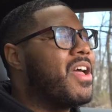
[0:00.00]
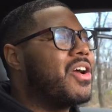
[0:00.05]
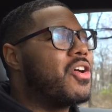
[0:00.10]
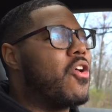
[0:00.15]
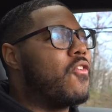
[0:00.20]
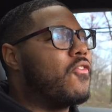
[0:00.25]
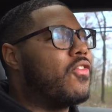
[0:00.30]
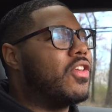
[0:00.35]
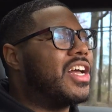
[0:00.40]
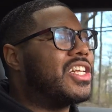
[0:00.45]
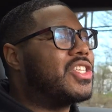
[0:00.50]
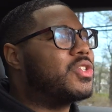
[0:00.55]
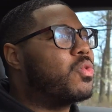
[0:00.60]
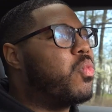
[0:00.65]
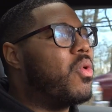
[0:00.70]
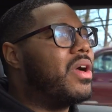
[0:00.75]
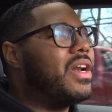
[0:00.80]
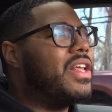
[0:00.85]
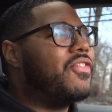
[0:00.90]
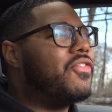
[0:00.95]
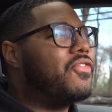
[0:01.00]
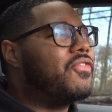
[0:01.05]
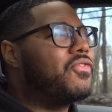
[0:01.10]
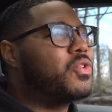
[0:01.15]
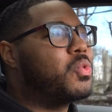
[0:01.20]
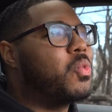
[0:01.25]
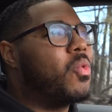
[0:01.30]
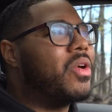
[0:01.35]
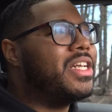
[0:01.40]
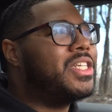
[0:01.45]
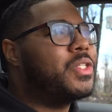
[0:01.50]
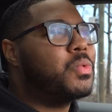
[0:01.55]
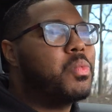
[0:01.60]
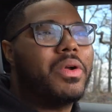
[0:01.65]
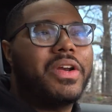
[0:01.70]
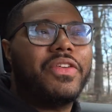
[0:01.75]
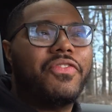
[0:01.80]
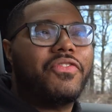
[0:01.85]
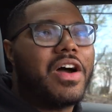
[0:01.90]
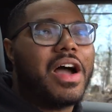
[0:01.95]
go for like
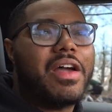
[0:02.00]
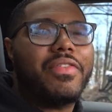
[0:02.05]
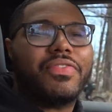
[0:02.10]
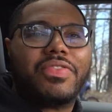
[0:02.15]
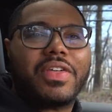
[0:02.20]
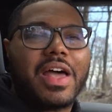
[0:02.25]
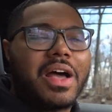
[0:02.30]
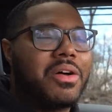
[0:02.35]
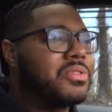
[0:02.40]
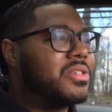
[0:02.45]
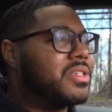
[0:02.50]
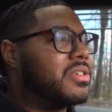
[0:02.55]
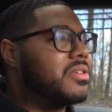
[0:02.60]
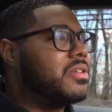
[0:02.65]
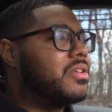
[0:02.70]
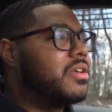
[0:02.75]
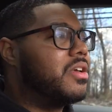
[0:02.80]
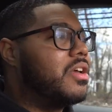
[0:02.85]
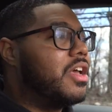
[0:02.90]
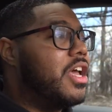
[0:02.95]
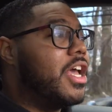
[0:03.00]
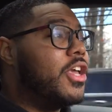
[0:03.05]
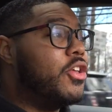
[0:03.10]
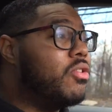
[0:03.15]
25,000.